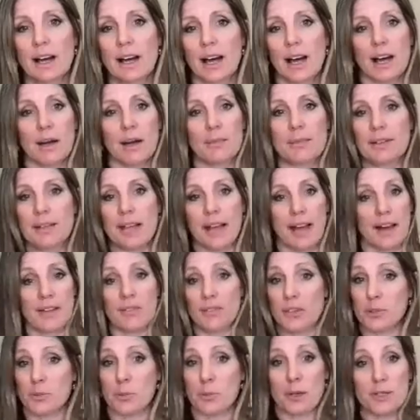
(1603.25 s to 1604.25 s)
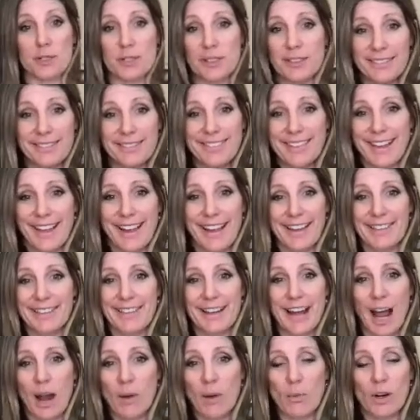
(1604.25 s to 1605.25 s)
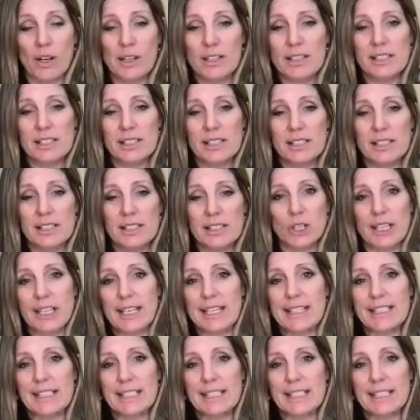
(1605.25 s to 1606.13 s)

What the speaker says: I'm an average person and I wanted to stop drinking,